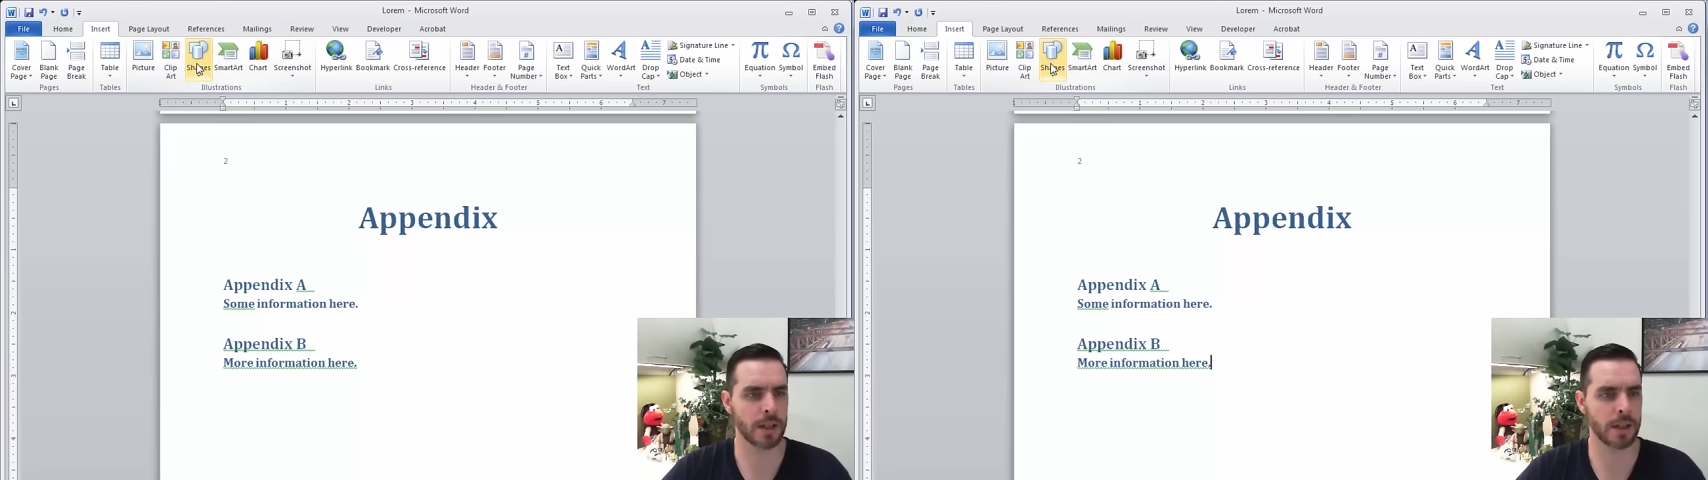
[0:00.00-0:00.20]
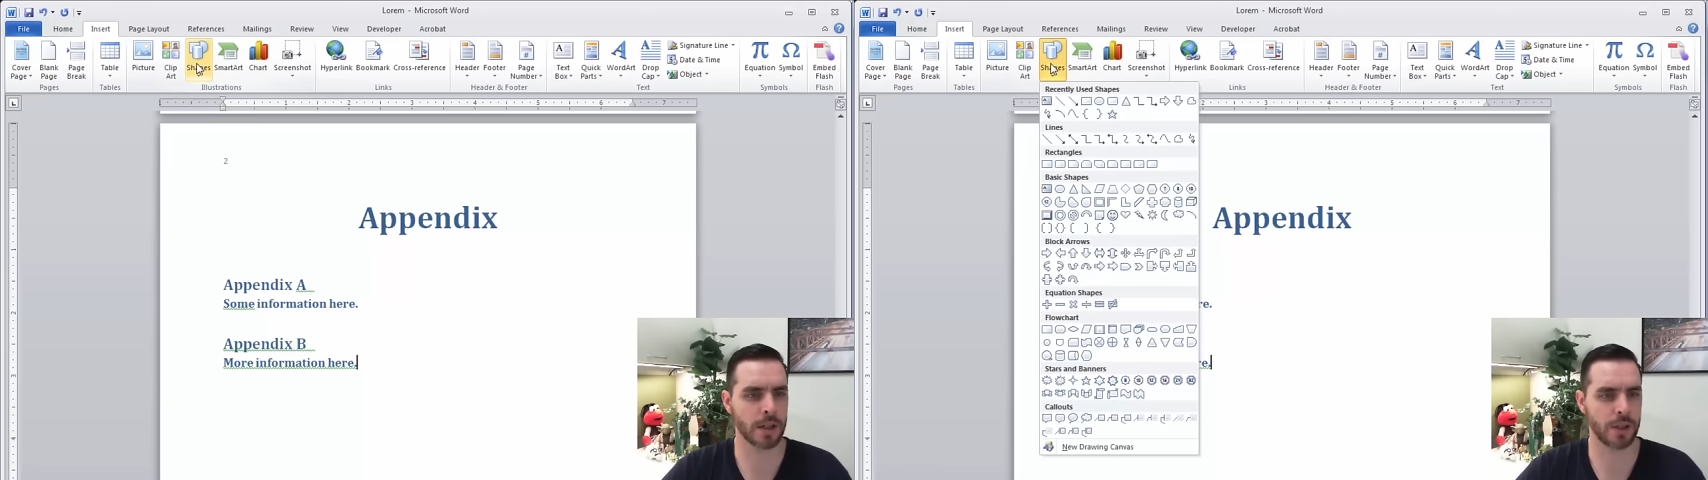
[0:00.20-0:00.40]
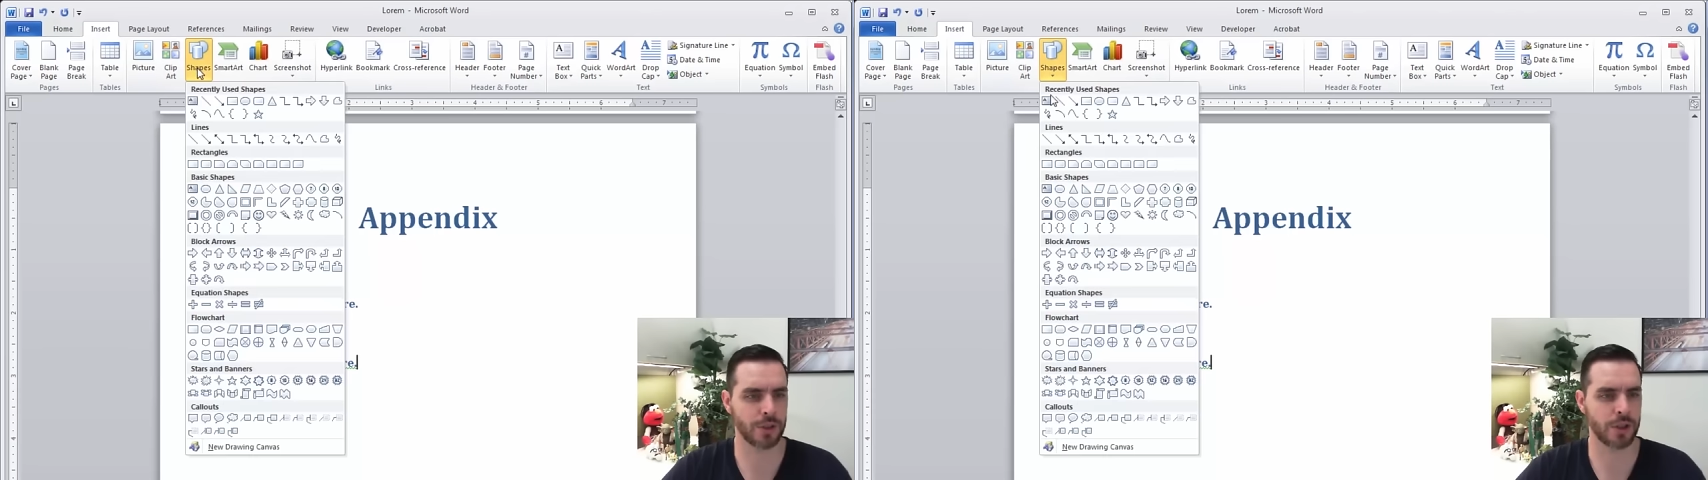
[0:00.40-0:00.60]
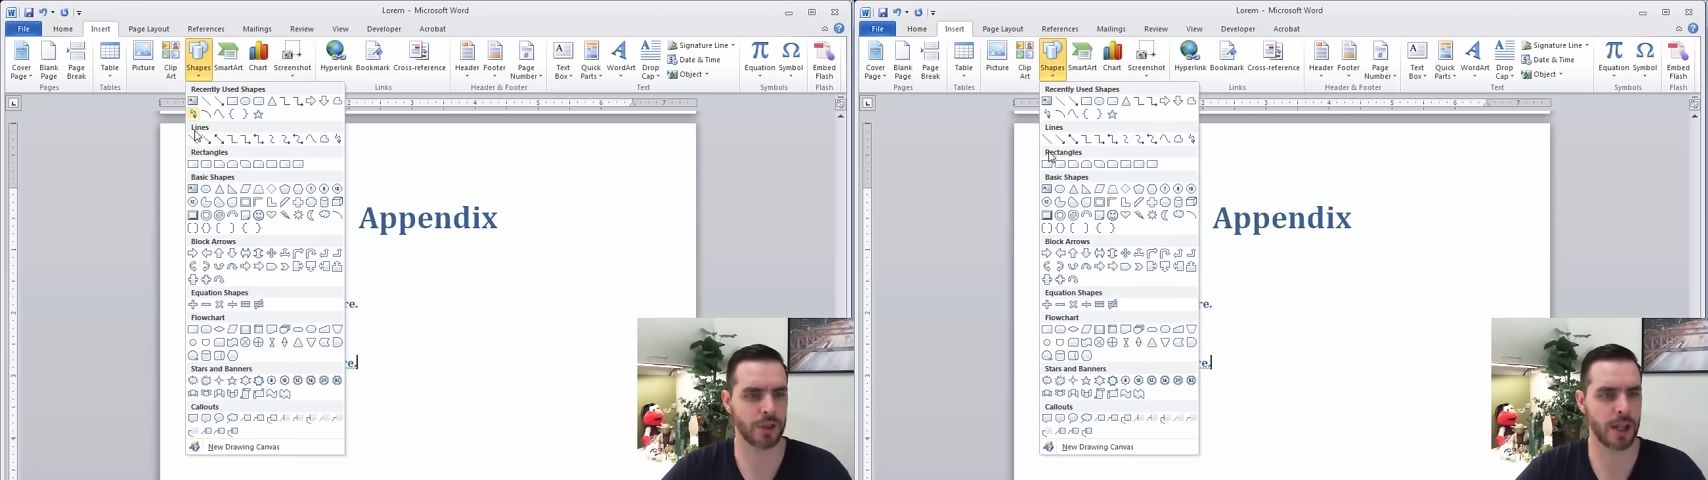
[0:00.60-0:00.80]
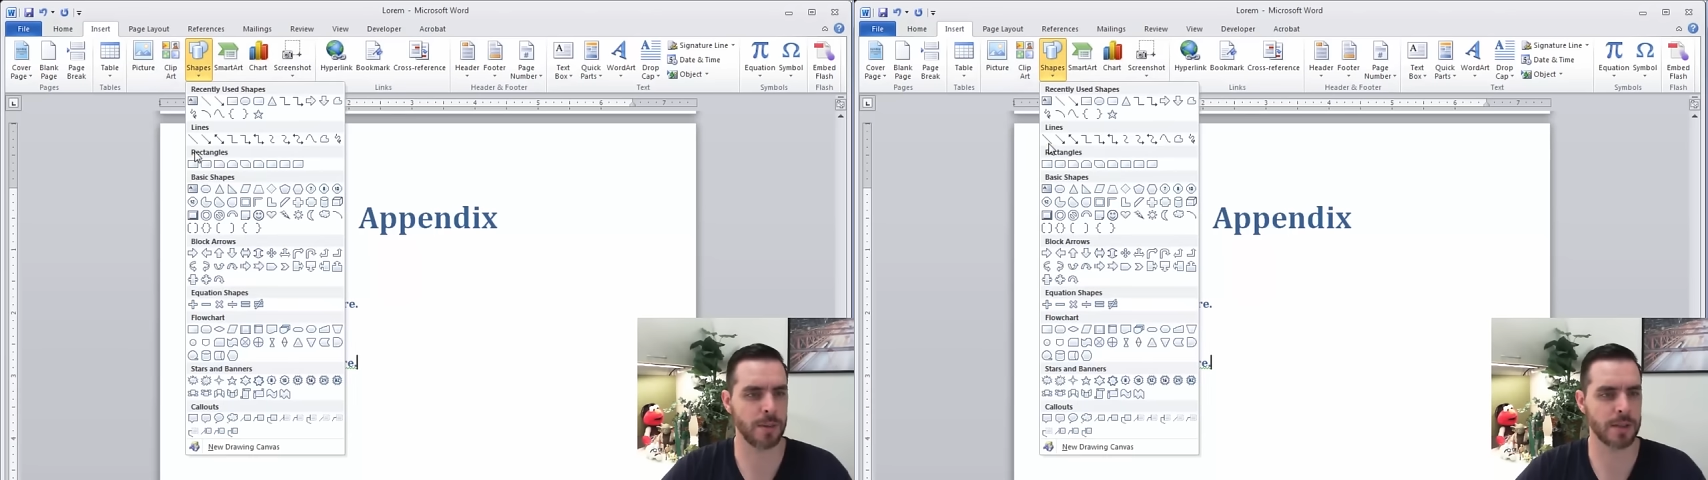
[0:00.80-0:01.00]
click on
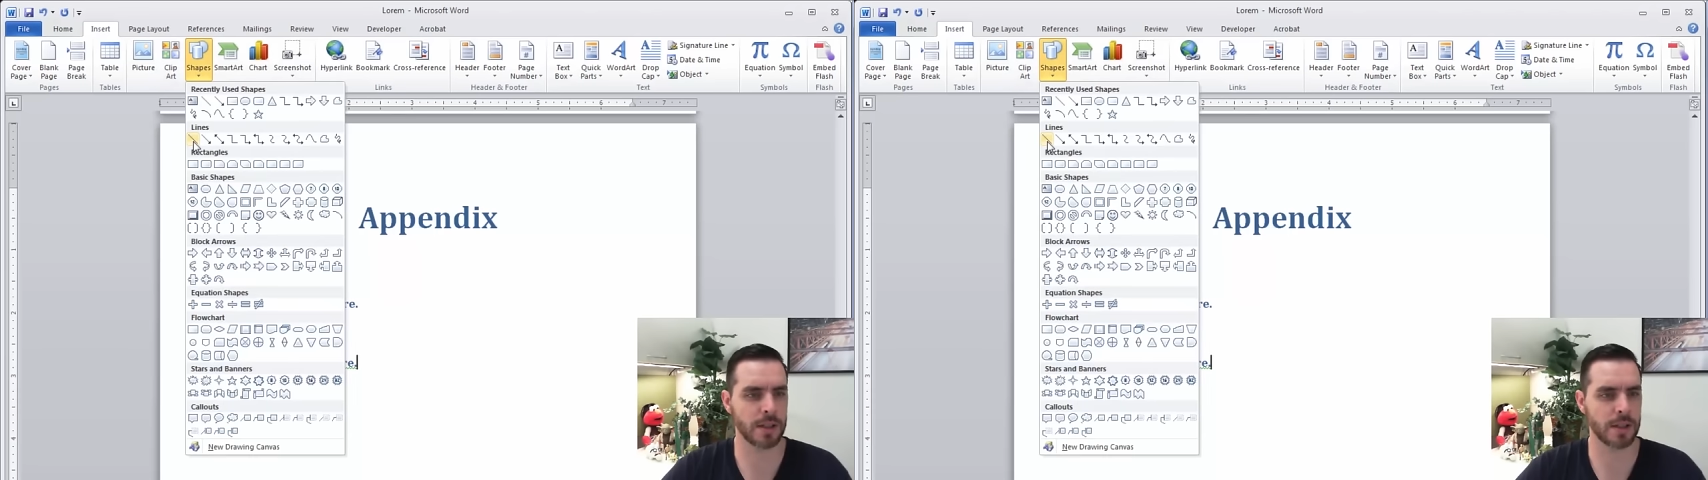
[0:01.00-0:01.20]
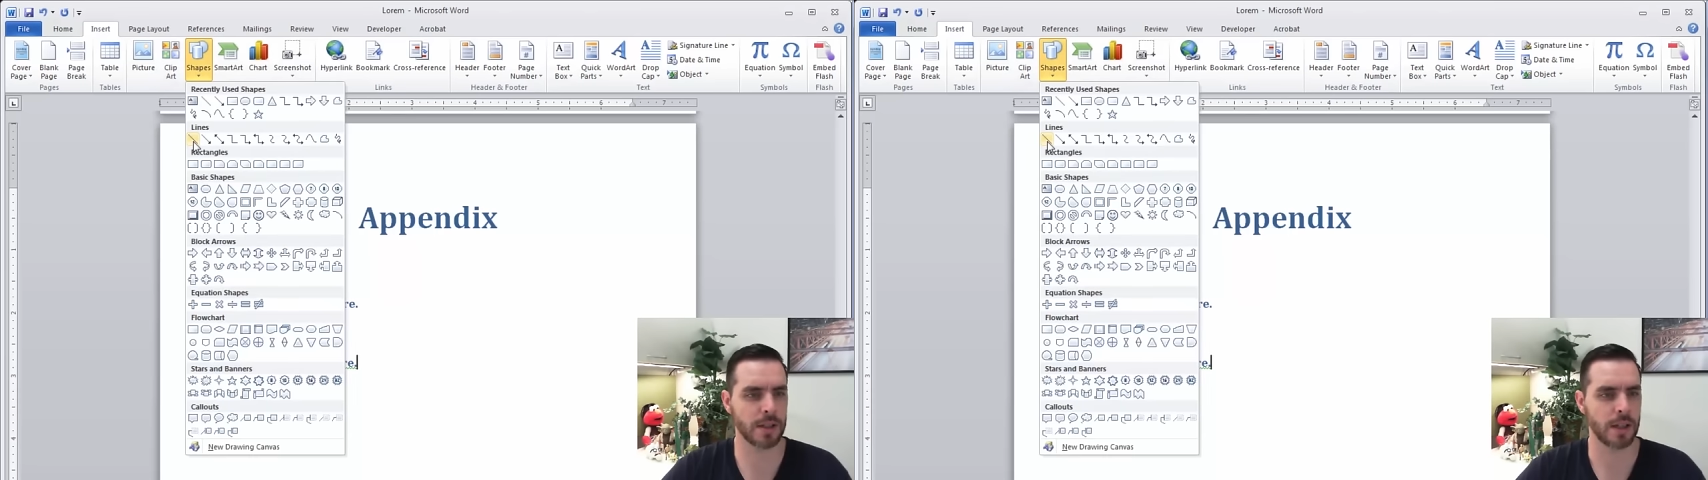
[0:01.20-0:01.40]
Shapes,